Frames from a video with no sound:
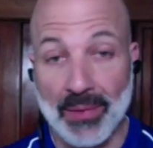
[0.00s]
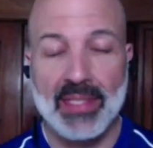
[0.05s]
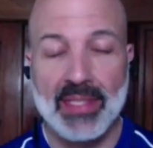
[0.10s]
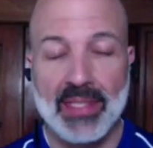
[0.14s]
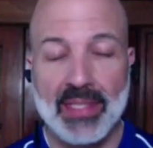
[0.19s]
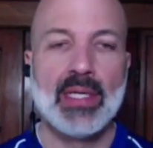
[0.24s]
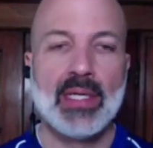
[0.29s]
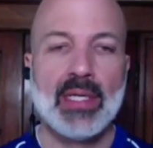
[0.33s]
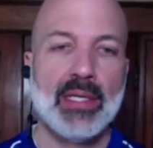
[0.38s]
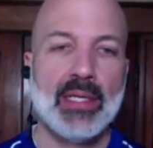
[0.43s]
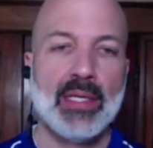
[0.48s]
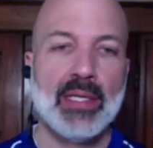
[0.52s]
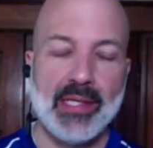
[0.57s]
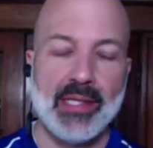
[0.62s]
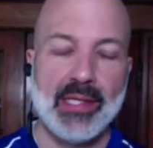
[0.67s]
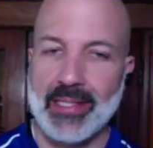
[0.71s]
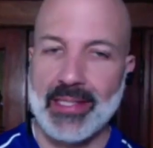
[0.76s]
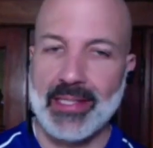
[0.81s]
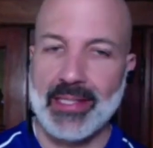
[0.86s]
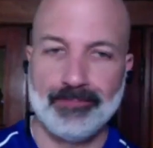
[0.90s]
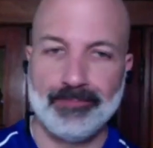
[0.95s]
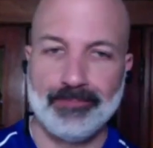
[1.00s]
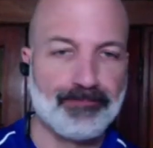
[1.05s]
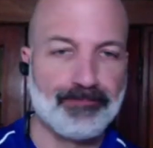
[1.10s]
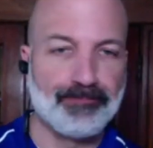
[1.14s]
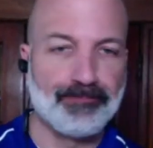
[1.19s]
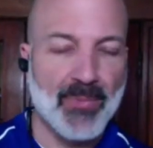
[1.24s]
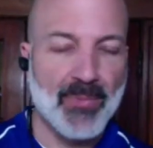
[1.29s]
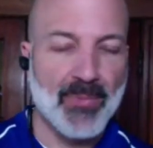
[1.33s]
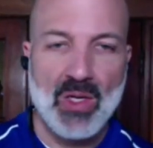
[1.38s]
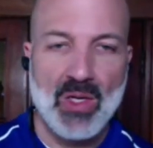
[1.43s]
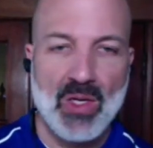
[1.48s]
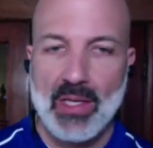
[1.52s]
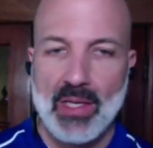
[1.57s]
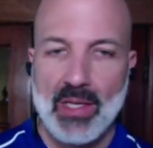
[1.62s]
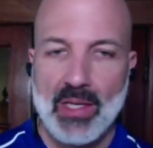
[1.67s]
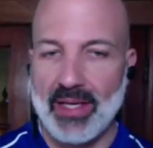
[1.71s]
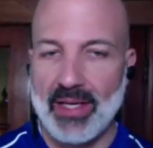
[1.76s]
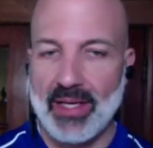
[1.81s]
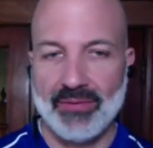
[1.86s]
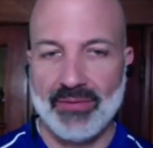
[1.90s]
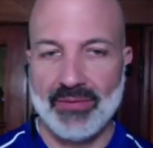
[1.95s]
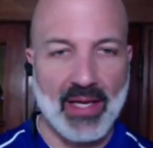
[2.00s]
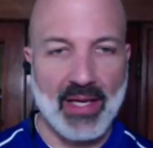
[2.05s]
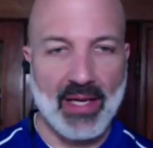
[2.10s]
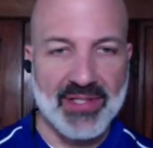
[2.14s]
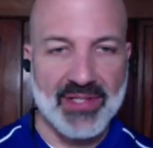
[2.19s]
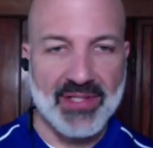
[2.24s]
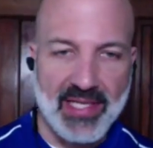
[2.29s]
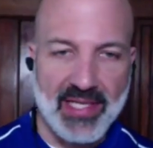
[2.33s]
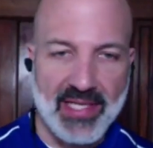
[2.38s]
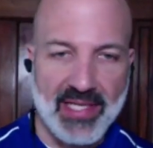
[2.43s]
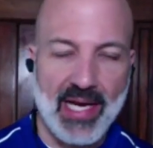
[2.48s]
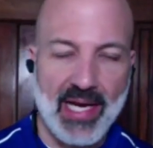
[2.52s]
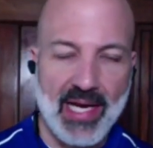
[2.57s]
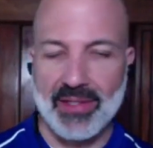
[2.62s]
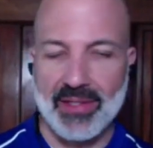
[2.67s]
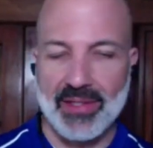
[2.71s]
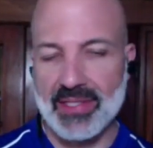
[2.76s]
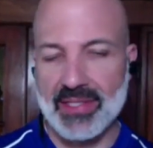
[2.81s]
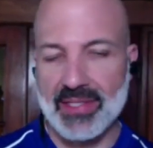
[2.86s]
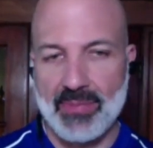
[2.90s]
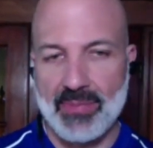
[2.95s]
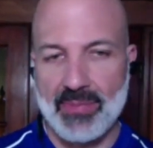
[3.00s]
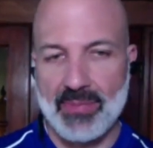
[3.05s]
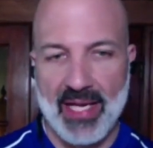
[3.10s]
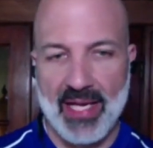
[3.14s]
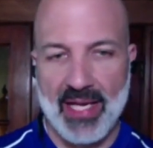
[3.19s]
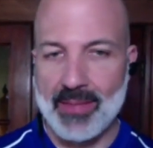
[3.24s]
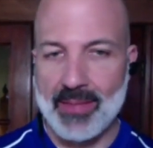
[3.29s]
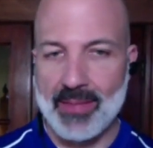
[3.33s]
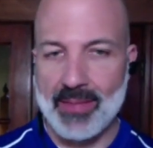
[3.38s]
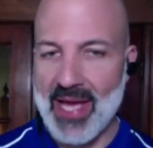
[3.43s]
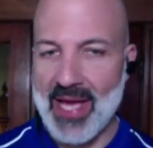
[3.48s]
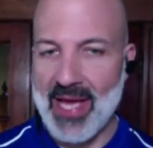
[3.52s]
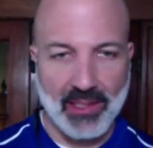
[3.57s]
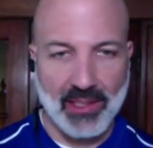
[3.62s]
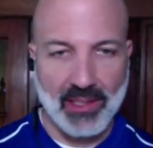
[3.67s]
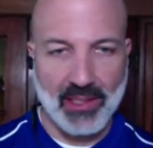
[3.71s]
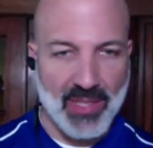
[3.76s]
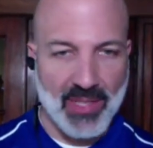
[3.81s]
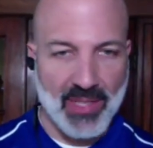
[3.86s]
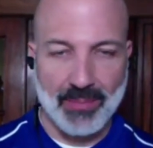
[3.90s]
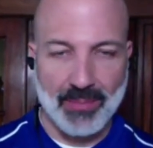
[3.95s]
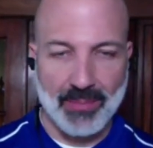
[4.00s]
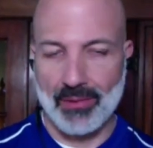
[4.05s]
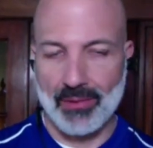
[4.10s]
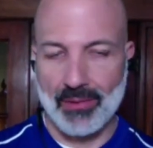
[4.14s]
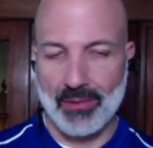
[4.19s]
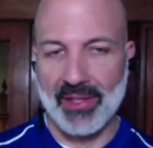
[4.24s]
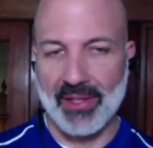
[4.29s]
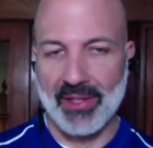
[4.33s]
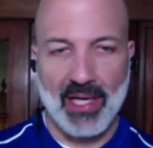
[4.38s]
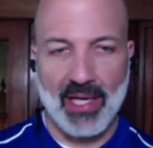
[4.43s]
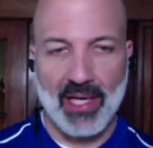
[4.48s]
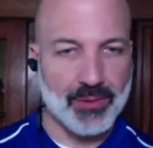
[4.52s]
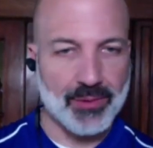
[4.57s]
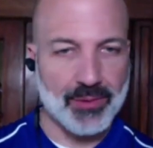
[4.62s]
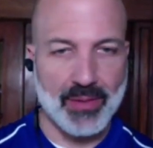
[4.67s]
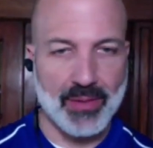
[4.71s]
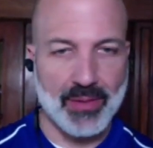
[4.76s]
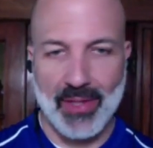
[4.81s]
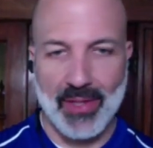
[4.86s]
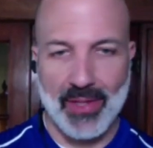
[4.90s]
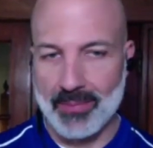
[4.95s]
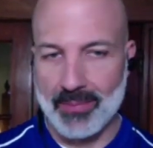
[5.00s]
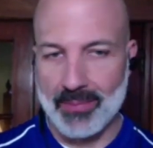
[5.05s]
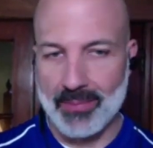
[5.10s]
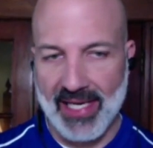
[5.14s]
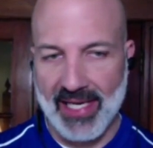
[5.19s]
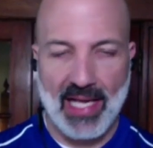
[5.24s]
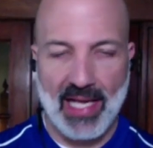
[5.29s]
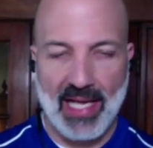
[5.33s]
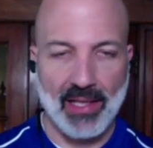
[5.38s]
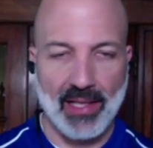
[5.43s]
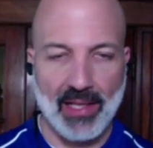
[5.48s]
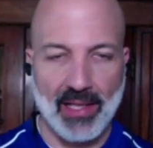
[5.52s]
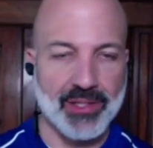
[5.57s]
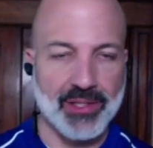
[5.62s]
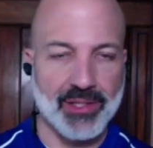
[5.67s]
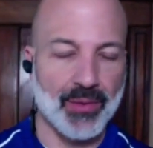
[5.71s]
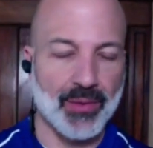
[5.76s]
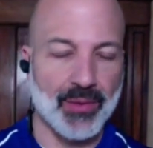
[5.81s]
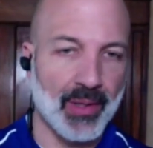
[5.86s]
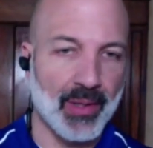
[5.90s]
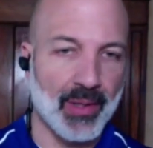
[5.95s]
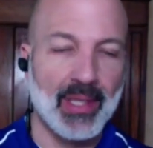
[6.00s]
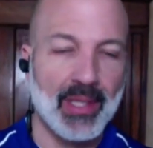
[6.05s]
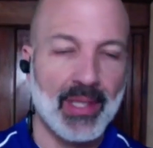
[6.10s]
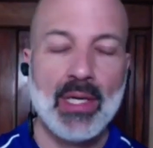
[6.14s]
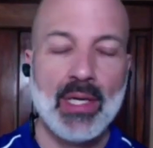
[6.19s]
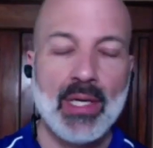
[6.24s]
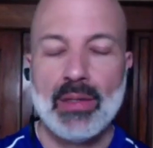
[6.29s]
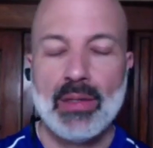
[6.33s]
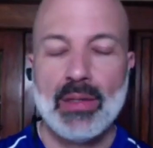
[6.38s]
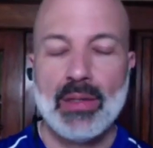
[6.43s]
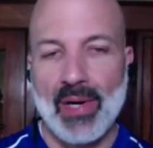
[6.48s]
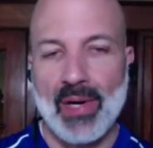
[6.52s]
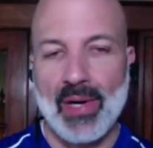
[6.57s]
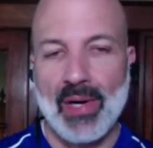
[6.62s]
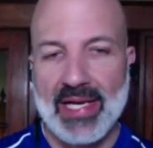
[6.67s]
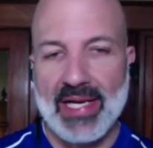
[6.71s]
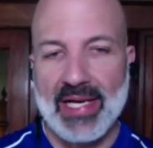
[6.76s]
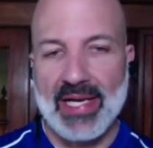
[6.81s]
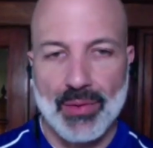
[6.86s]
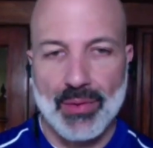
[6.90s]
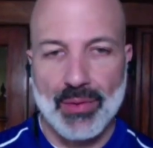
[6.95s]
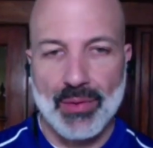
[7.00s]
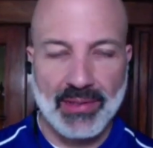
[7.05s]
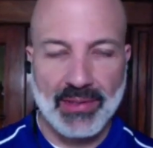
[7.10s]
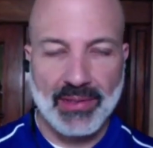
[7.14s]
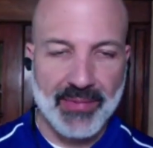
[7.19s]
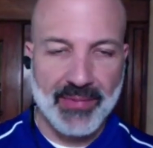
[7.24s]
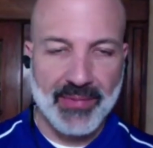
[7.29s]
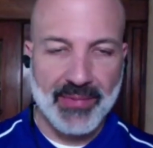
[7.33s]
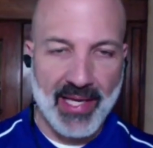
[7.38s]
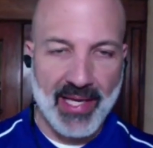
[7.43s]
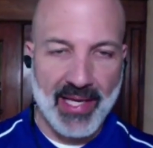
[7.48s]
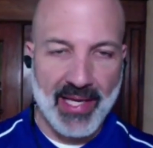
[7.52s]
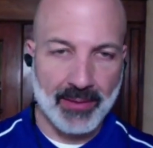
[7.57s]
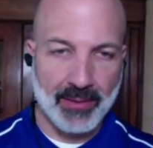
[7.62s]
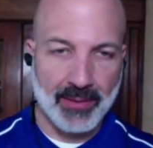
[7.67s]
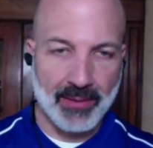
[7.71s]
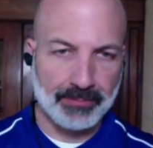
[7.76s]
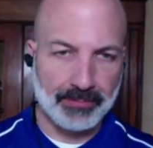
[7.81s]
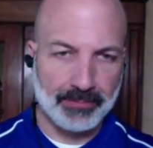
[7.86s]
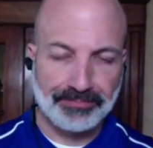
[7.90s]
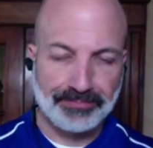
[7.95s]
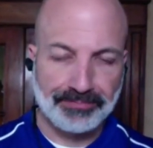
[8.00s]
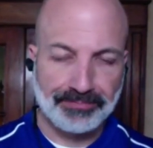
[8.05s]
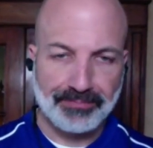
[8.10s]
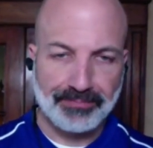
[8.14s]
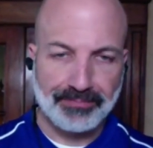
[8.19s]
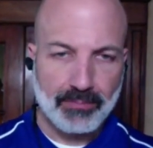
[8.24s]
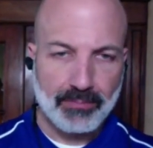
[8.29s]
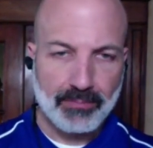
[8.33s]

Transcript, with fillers: I don't. Um, I've, I've seen how this has been impacting people around the country, whether it be college or, or high school. And